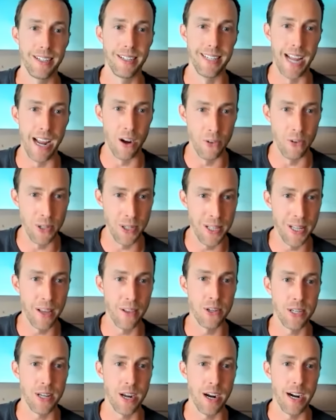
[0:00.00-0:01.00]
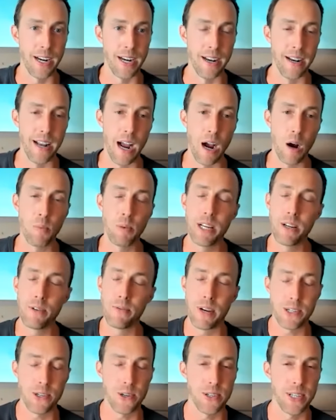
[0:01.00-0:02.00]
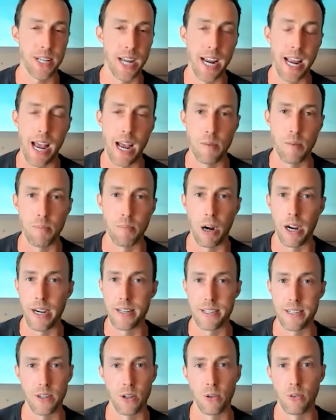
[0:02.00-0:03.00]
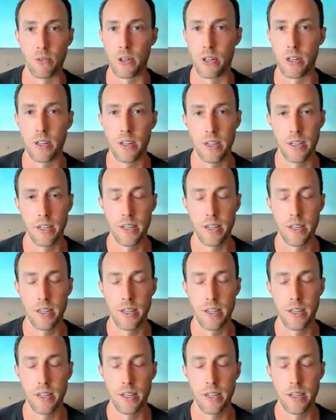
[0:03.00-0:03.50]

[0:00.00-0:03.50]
down to the other side. And how many investors I had buying silver